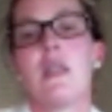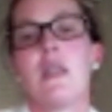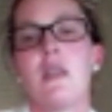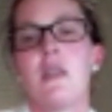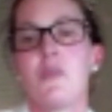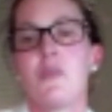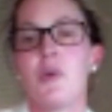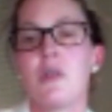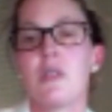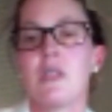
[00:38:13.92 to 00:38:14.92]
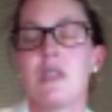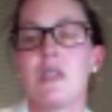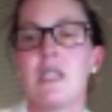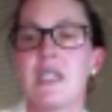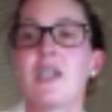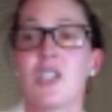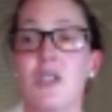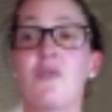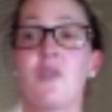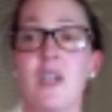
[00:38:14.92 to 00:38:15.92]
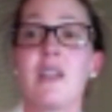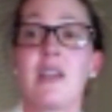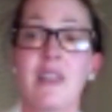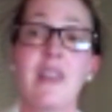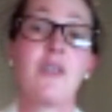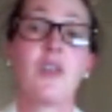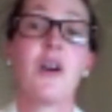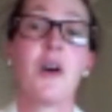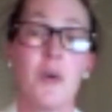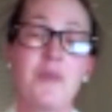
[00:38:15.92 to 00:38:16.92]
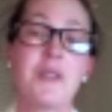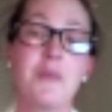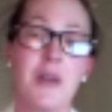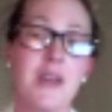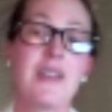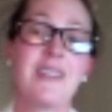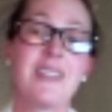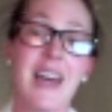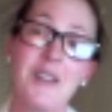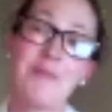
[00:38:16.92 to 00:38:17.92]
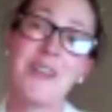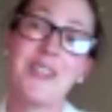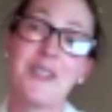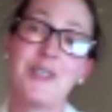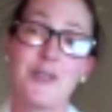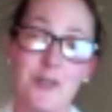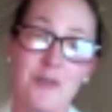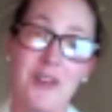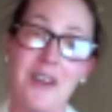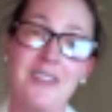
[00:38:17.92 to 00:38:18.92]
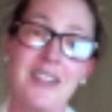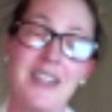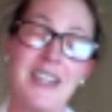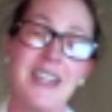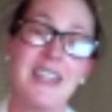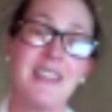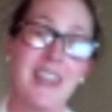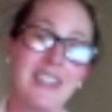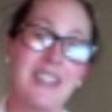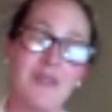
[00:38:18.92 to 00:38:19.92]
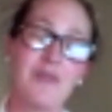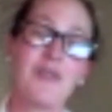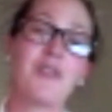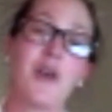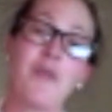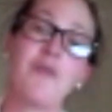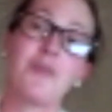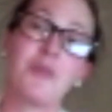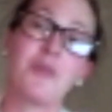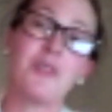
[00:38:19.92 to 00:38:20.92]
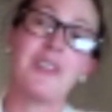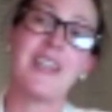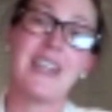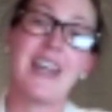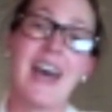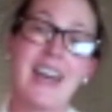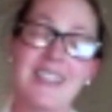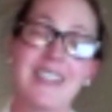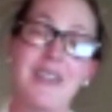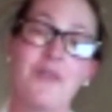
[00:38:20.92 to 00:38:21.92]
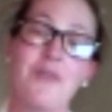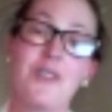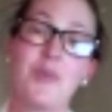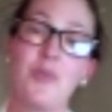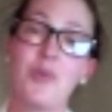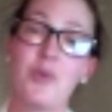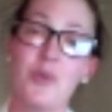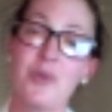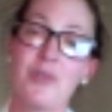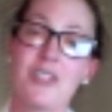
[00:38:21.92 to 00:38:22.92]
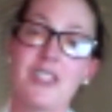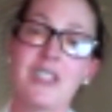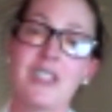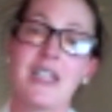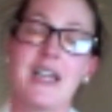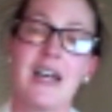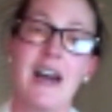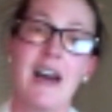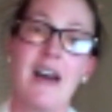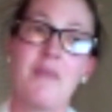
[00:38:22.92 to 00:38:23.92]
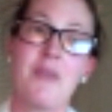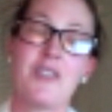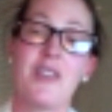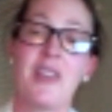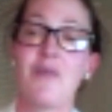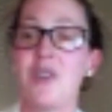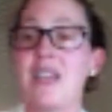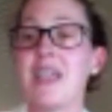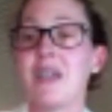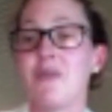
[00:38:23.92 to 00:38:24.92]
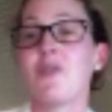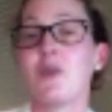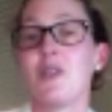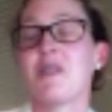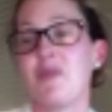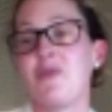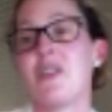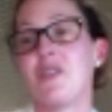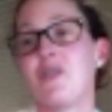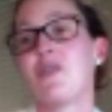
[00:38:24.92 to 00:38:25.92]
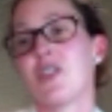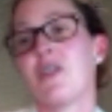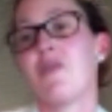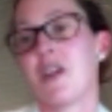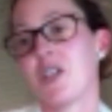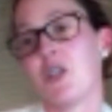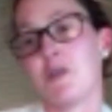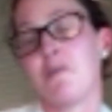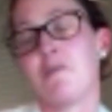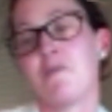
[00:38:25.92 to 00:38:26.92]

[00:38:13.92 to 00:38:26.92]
that this person didn't actually feel like they could come to me and tell me this sooner, that they didn't feel comfortable in asking for support. So that really influenced my research direction.